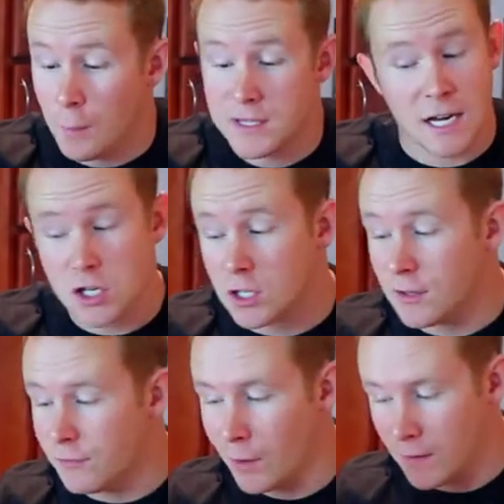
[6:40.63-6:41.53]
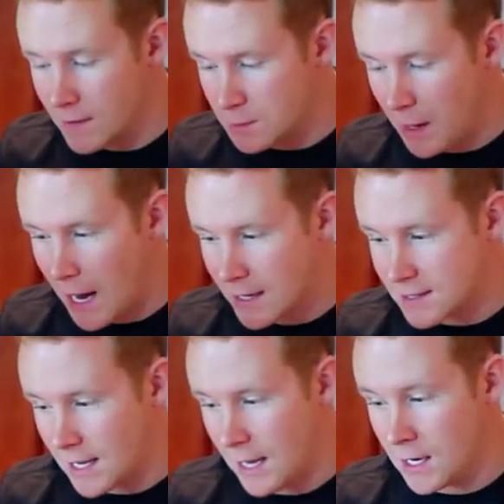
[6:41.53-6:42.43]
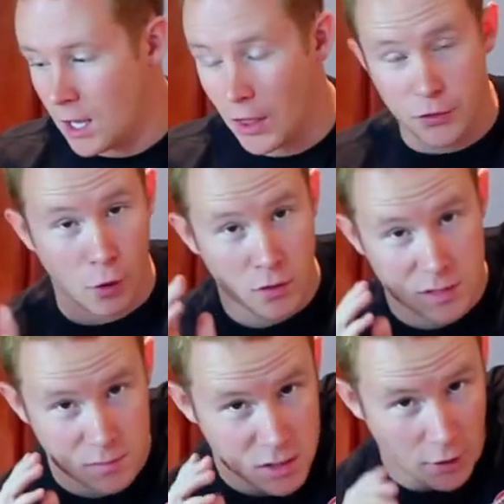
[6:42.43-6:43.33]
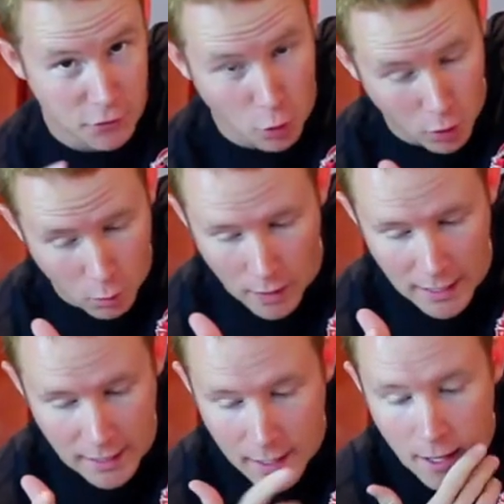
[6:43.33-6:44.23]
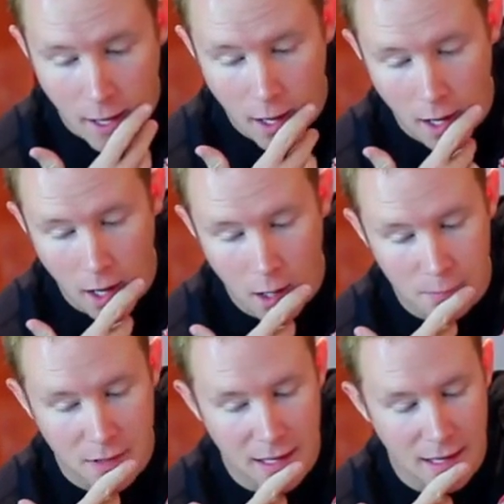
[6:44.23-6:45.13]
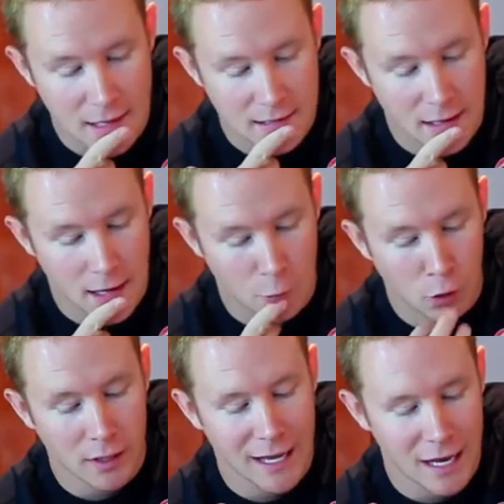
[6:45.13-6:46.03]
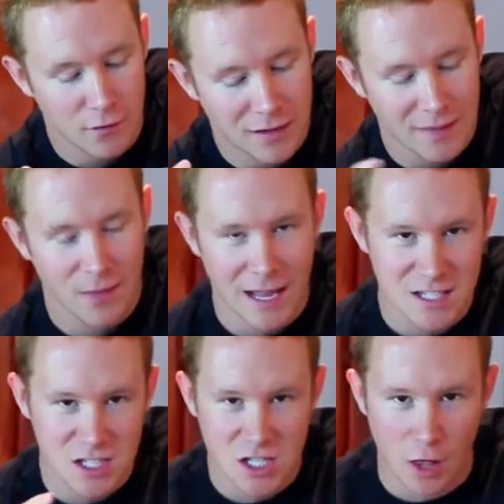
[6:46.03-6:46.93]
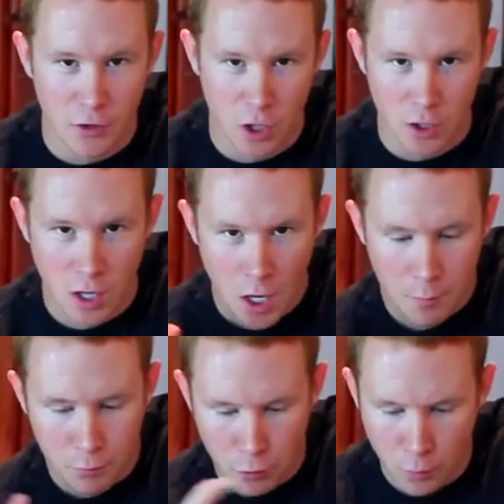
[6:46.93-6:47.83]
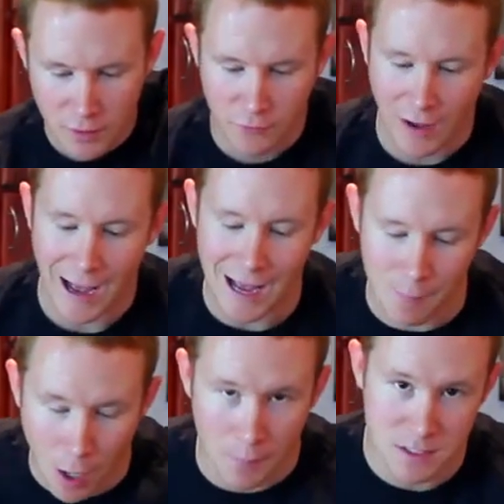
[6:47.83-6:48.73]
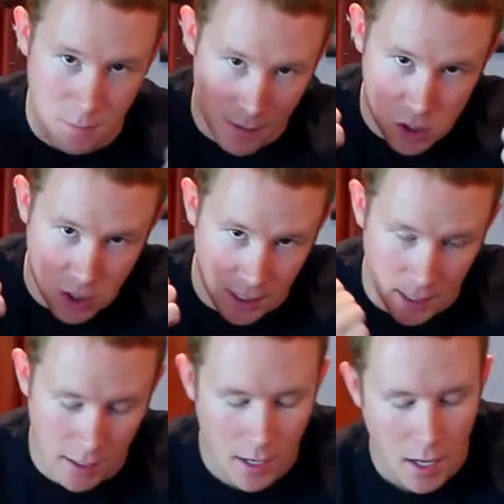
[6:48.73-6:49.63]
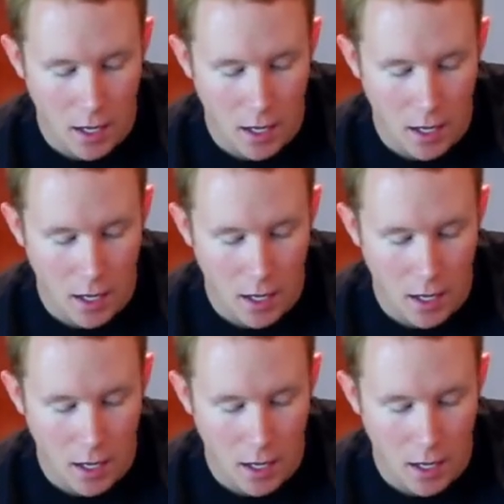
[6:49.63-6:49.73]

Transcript: potentially filling this box and uh, throwing some stuff your way um, and uh, really kind of getting that southern brewing vibe up to Michigan